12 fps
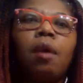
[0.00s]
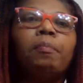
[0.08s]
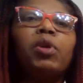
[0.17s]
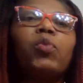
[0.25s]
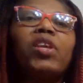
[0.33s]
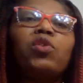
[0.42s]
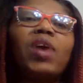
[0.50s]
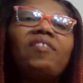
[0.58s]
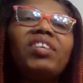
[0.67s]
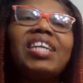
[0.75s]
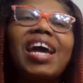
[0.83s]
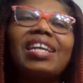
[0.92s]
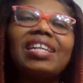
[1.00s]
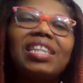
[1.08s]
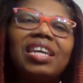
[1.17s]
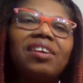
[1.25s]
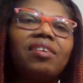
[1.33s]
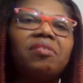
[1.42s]
But when you have a title
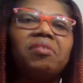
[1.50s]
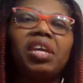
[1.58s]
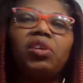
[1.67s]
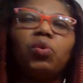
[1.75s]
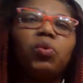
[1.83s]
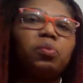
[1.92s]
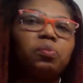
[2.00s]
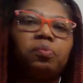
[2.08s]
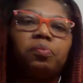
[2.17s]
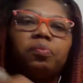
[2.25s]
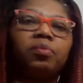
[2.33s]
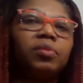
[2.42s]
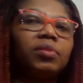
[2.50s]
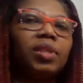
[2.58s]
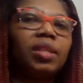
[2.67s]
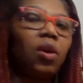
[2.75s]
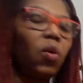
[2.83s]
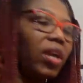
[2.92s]
there, they know,
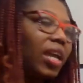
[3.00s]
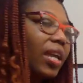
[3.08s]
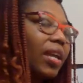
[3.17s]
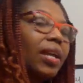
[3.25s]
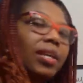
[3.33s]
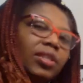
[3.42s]
okay.